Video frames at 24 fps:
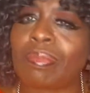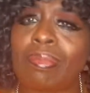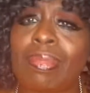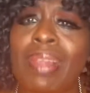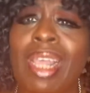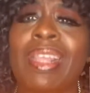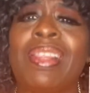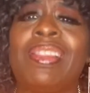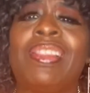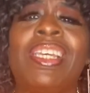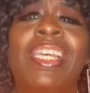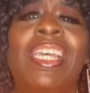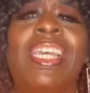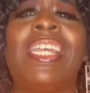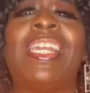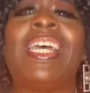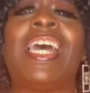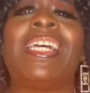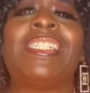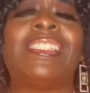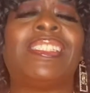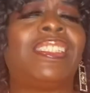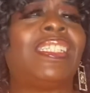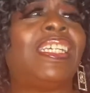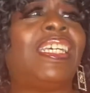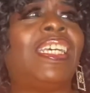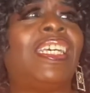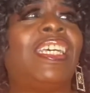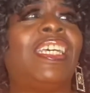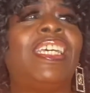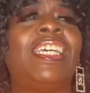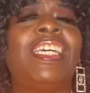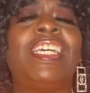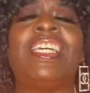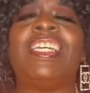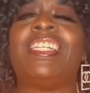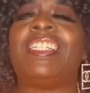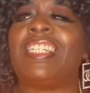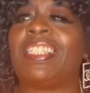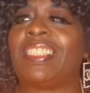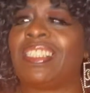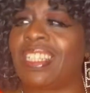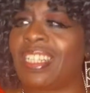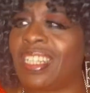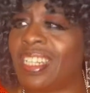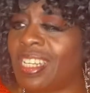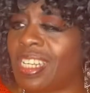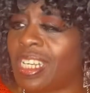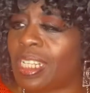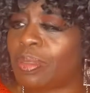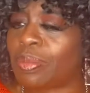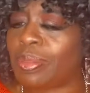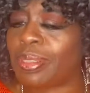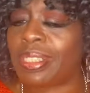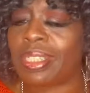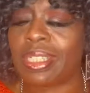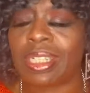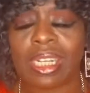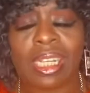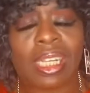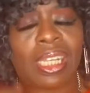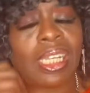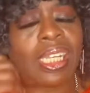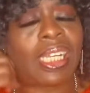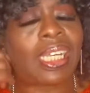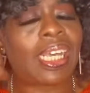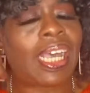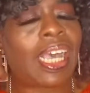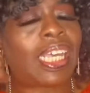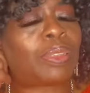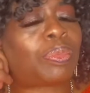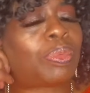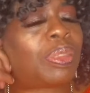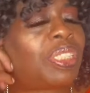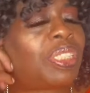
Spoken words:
Then I see that the husband has been